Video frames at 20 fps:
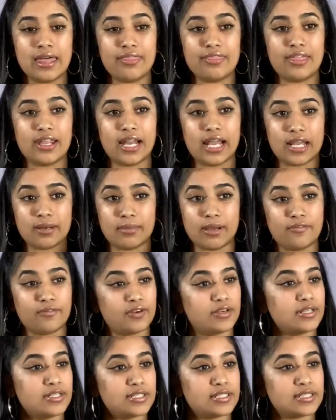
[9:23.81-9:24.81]
that I had my
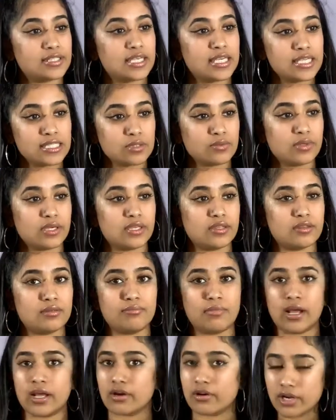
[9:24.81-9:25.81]
first kiss with,
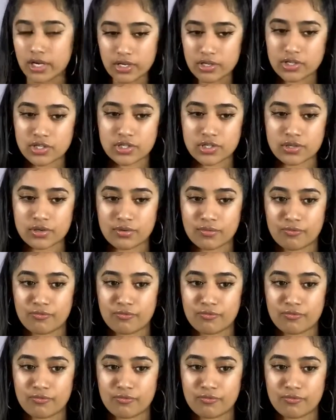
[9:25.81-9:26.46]
my crush